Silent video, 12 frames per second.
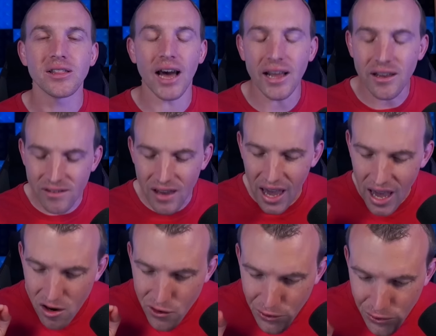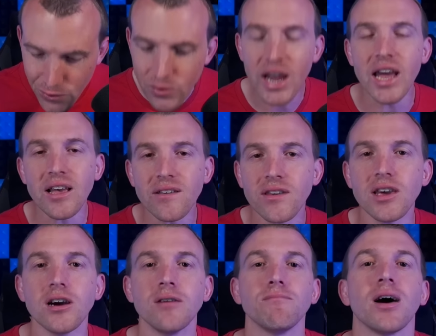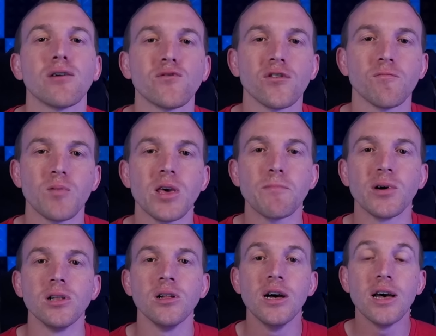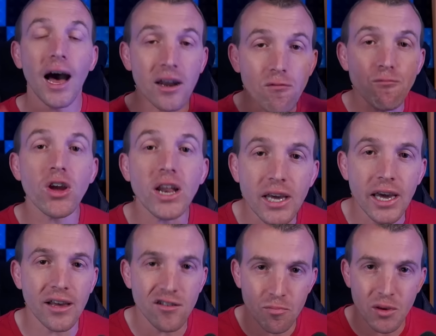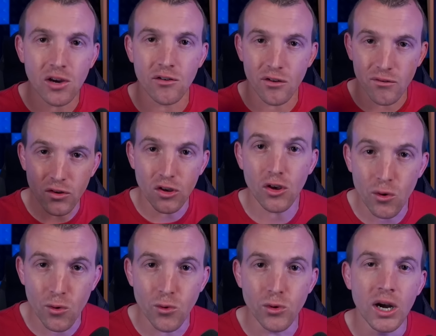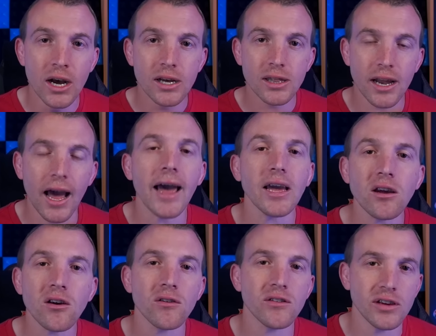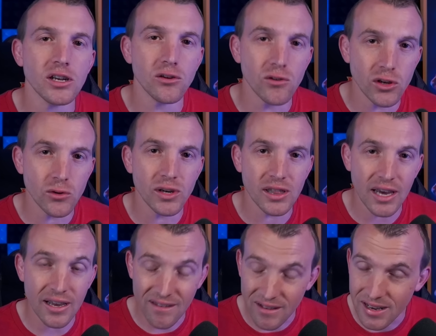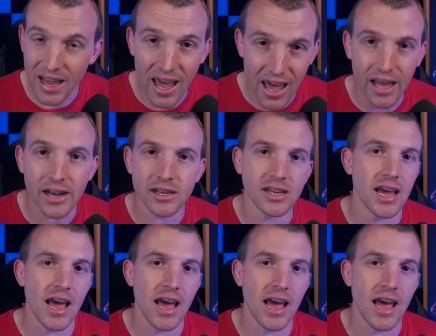That is a crazy amount of people, and it really is because of you that I can continue doing this day in, day